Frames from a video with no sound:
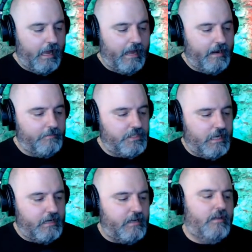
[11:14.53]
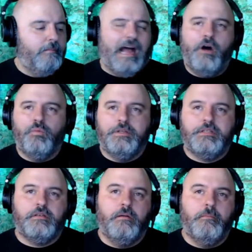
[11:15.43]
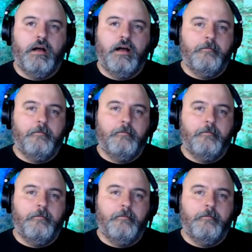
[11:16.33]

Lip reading: and I'm sending him out with some